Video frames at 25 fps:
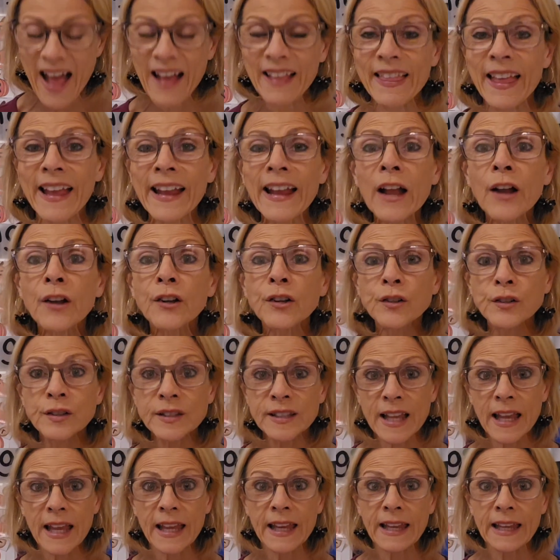I like how you're
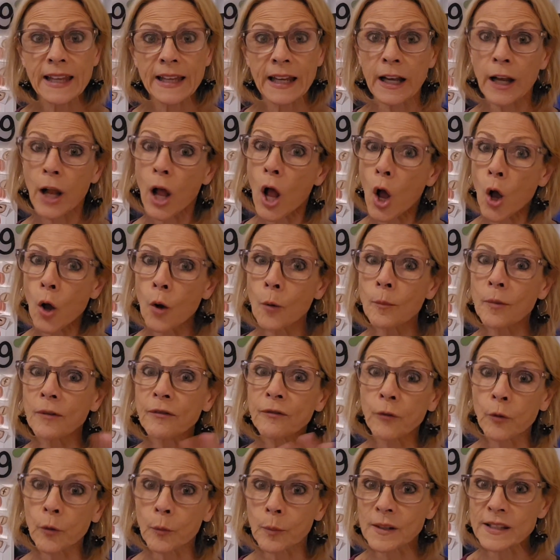saying it at home
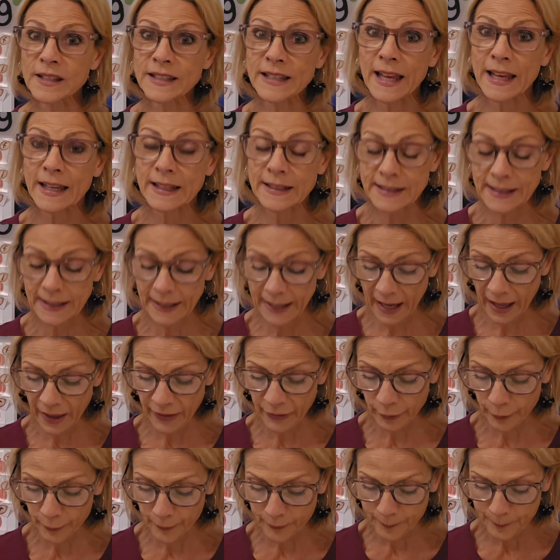before we say it
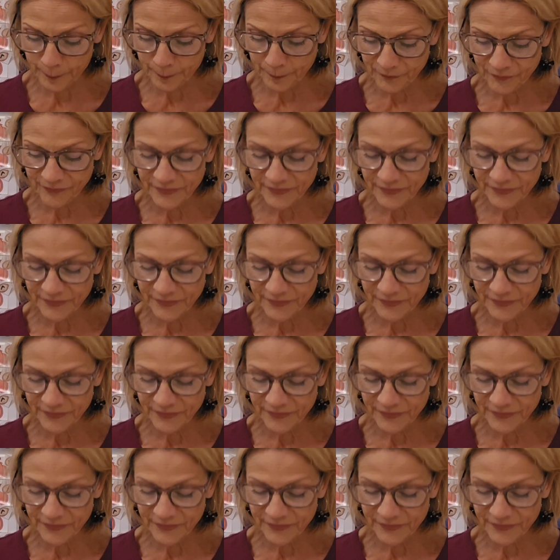together.